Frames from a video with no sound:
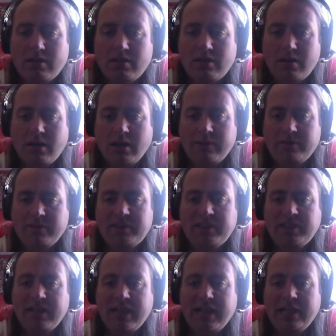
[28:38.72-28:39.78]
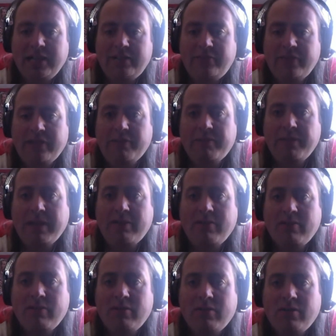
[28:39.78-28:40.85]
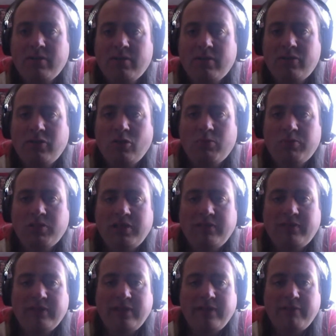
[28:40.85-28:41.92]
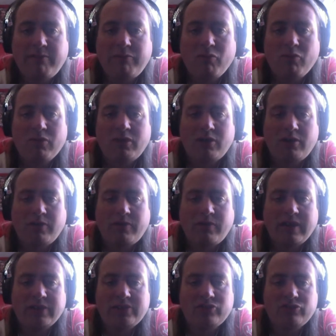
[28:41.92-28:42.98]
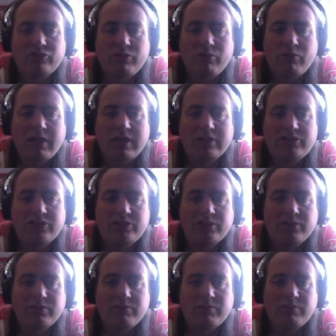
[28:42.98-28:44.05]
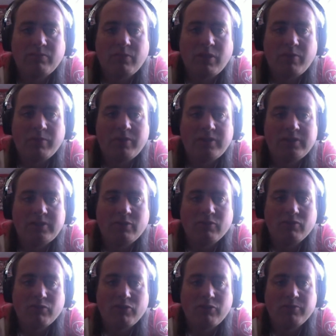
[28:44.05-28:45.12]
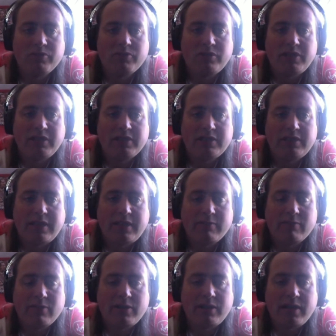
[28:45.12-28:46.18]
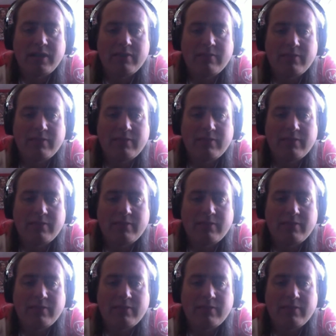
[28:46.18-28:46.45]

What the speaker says: I haven't seen anything about Klopp leaving Liverpool. I don't know if that's true or that's just like one of these little rumours on the internet right now.